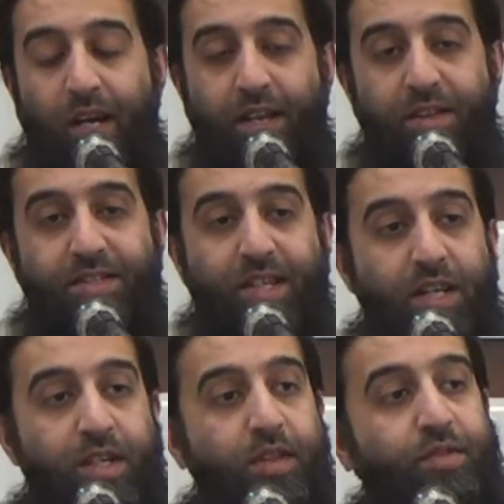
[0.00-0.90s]
and in this
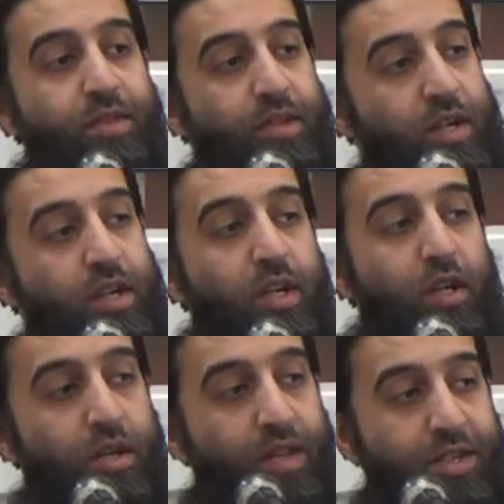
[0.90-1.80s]
hadith,
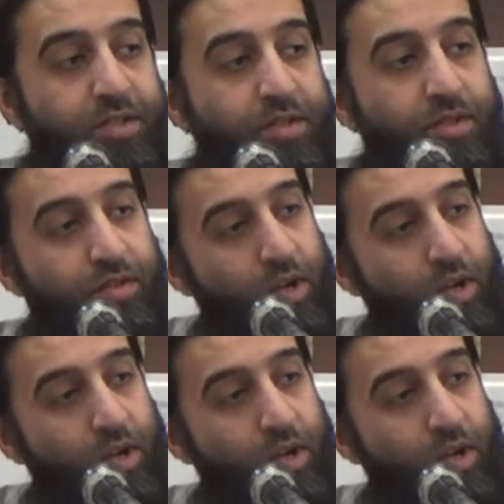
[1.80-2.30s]
that's